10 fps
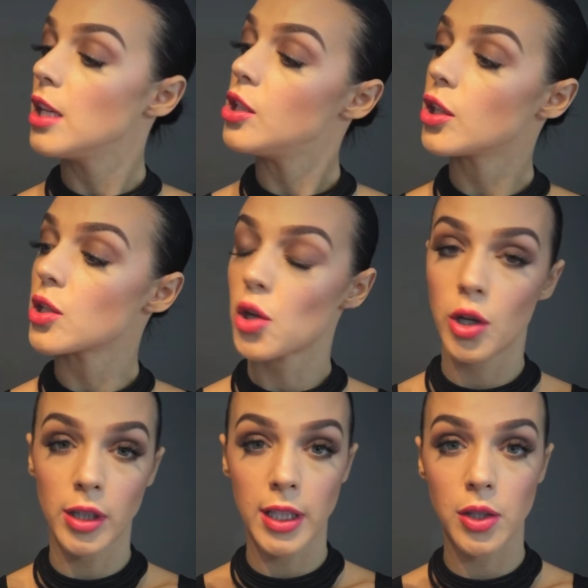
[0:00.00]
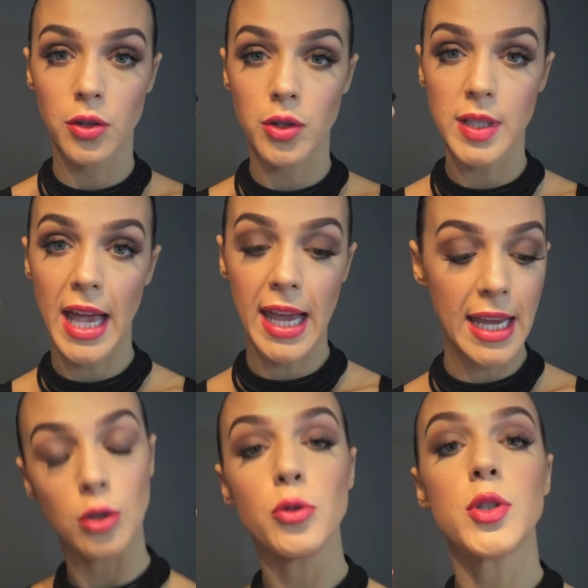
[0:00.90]
you can totally use a
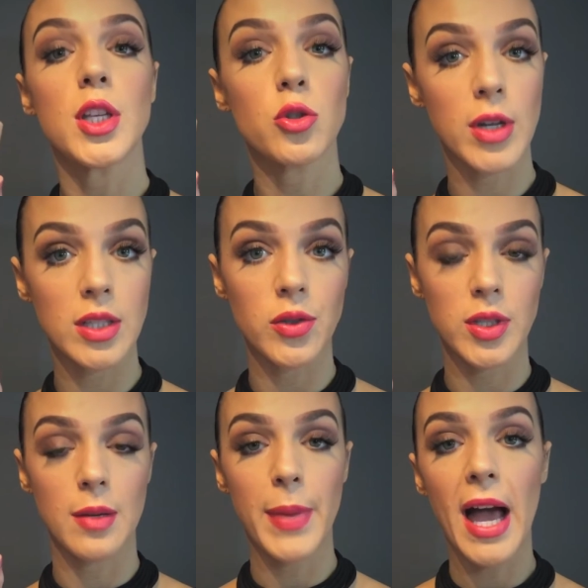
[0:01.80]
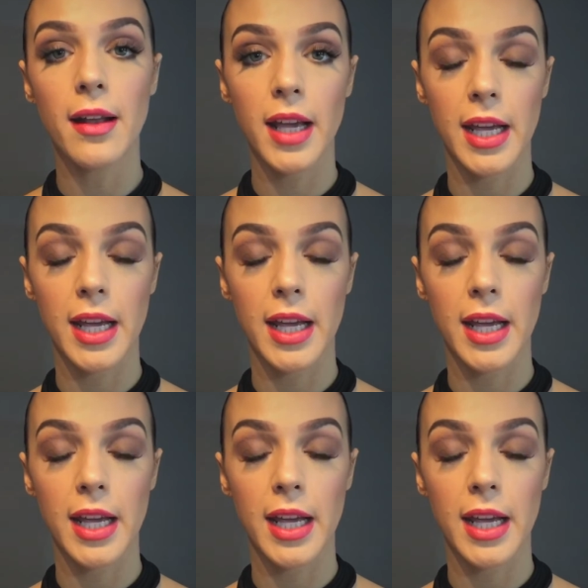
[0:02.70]
loose translucent powder,